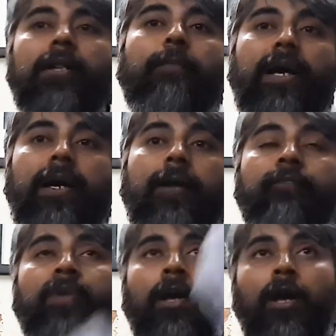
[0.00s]
in the beginning.
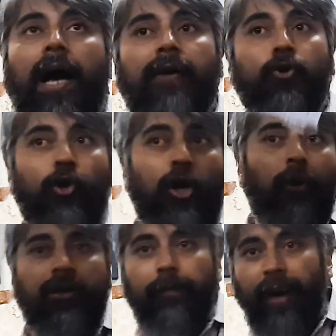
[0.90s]
I told you
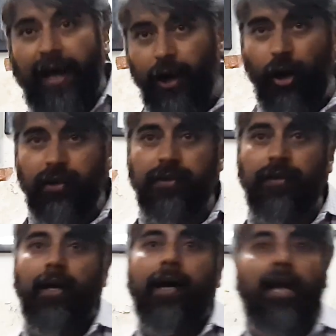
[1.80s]
about the paradox,
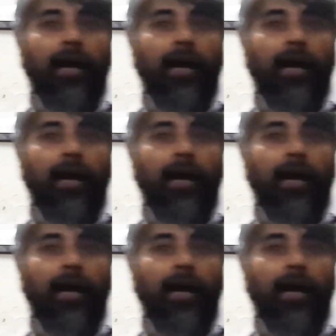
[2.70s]
and